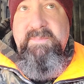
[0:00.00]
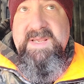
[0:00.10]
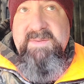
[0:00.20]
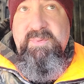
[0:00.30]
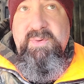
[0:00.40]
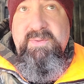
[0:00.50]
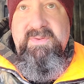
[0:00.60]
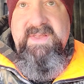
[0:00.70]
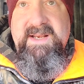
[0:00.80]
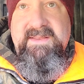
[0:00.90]
people who
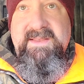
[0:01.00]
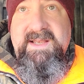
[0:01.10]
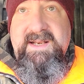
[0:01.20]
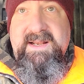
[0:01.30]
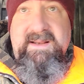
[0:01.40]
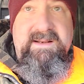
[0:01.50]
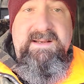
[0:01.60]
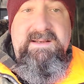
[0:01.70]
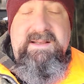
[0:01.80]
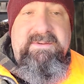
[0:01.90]
think that
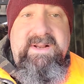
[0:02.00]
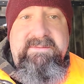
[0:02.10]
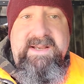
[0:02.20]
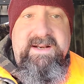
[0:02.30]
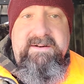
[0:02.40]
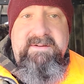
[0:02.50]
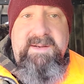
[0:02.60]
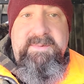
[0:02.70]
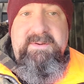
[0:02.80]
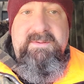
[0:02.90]
it'll never get
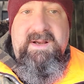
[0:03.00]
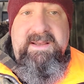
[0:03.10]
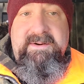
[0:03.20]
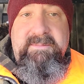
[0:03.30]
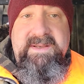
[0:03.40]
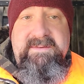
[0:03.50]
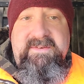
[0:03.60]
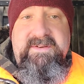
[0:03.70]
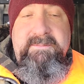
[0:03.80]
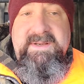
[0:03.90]
interrupted, or it'll
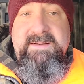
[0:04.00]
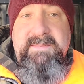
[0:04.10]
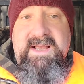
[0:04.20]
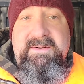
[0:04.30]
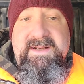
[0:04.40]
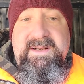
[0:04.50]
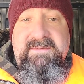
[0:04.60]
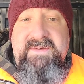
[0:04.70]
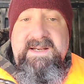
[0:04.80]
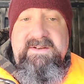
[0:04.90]
be a mild
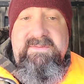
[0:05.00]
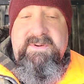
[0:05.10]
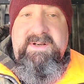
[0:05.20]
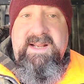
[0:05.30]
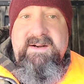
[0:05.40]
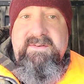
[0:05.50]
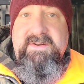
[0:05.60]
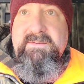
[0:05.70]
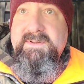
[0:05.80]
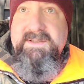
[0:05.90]
inconvenience for a day or
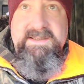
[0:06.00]
two,